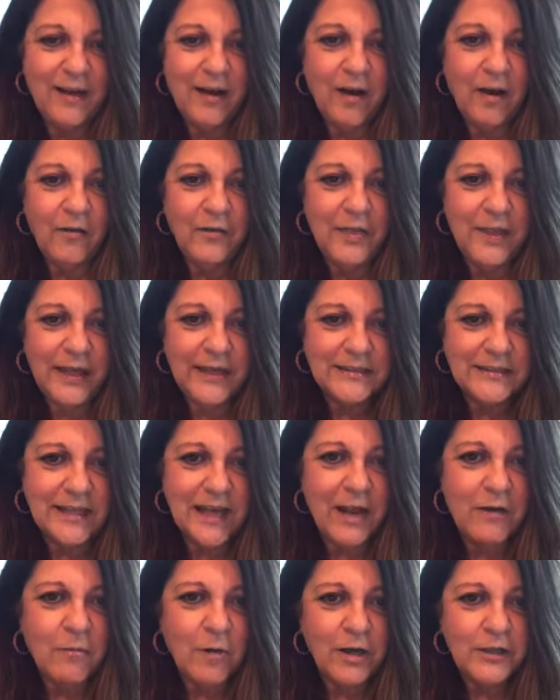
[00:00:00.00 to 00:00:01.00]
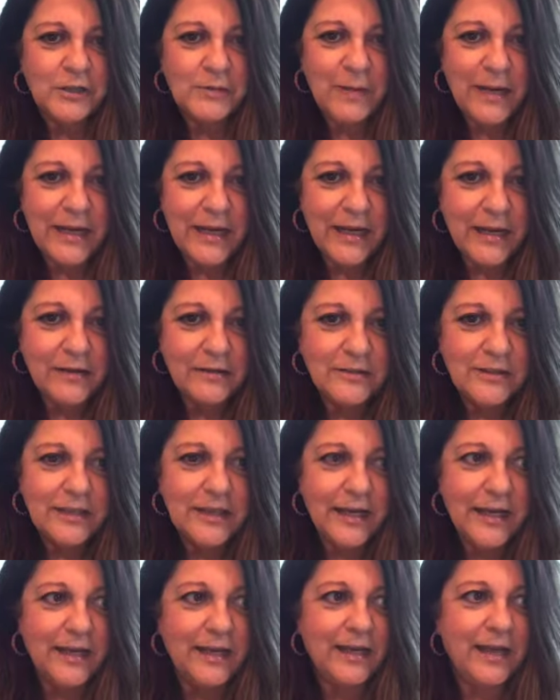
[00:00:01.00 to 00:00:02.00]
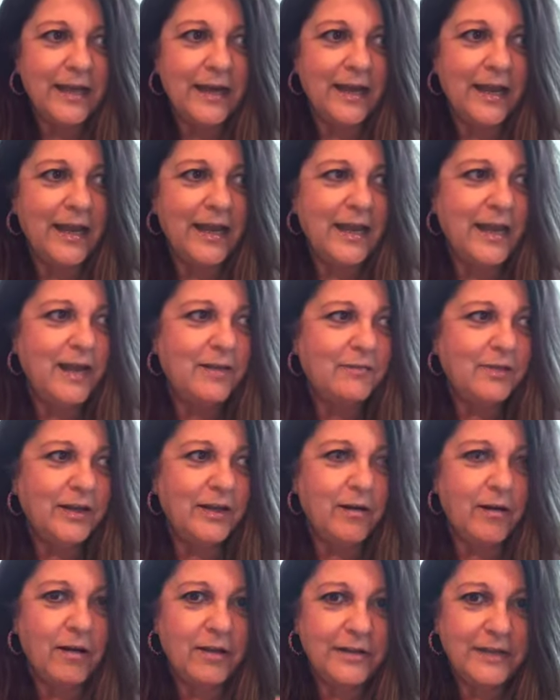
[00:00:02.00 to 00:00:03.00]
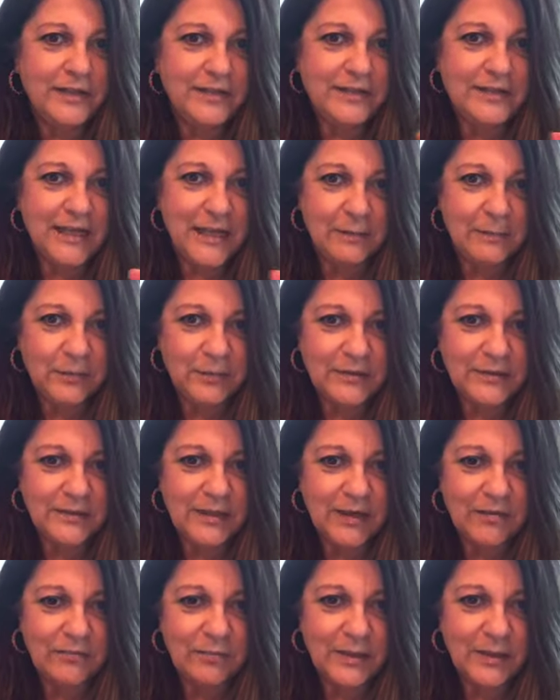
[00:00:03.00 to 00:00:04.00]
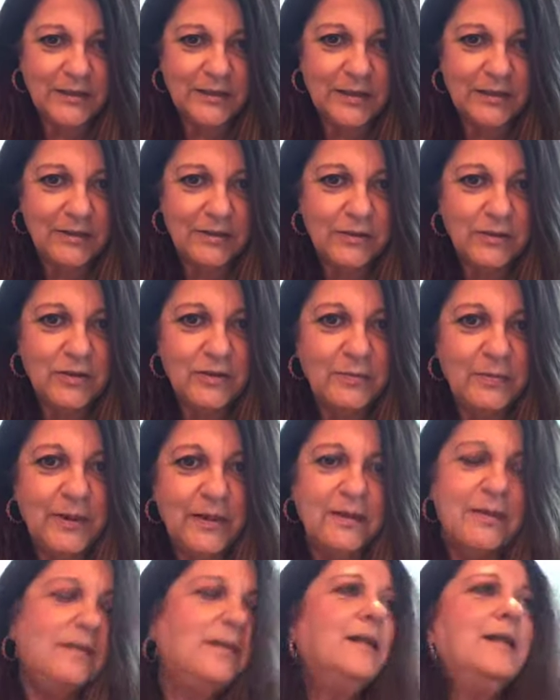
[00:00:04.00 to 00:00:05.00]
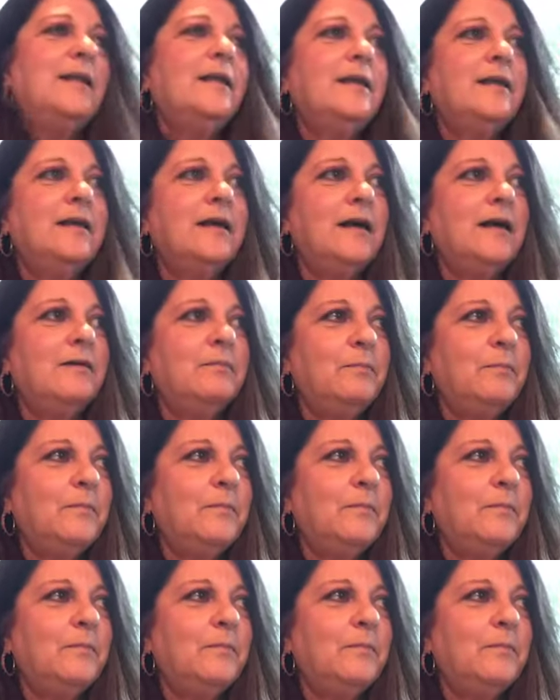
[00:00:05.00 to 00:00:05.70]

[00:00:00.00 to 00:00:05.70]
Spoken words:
Oh, thanks. I washed my hair today and I have like all these sample stuff because I used to be a